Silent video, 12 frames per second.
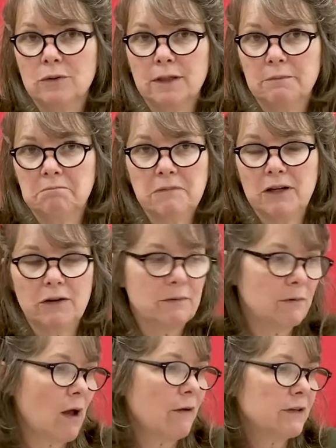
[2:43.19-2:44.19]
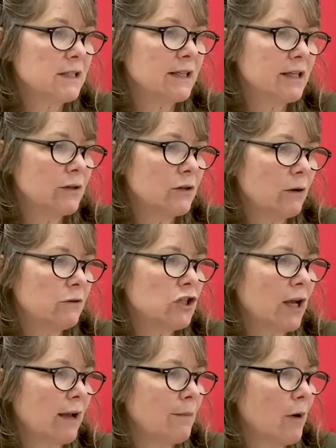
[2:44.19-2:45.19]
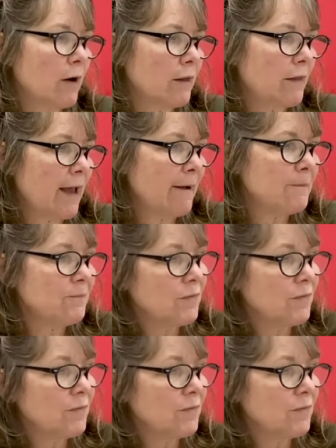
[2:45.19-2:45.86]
and obviously you don't check mark that.